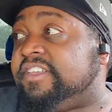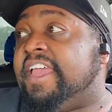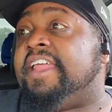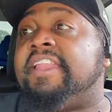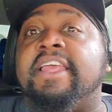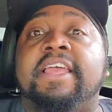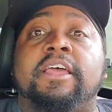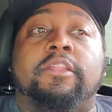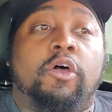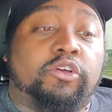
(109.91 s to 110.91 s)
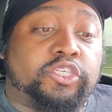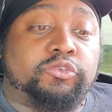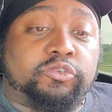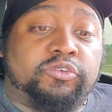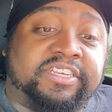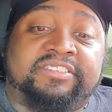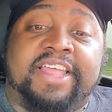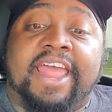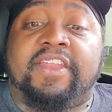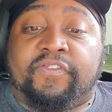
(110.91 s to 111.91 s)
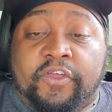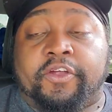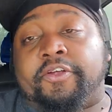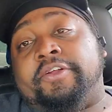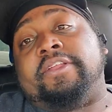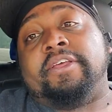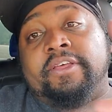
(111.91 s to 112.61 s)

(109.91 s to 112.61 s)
And long as you do this, that, and the third,